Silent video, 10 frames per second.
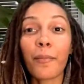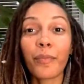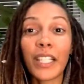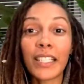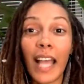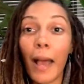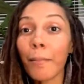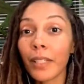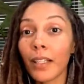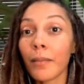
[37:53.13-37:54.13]
these
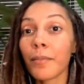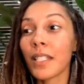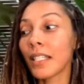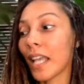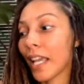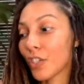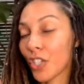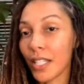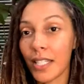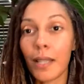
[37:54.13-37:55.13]
emblems, these
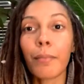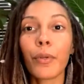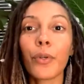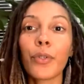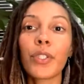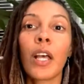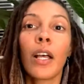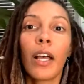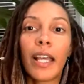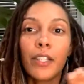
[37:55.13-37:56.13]
ancient symbols
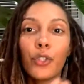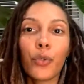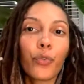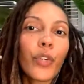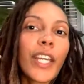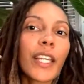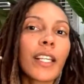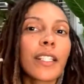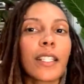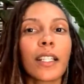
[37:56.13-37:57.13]
into
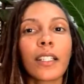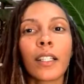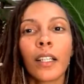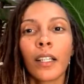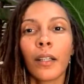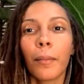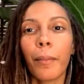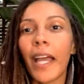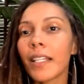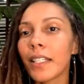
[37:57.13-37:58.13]
rings and
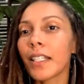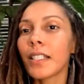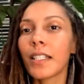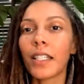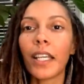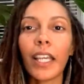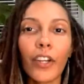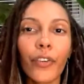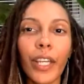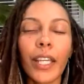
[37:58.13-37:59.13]
pendants and
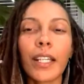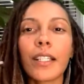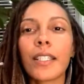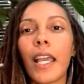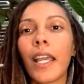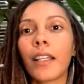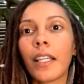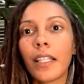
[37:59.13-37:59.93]
earrings. And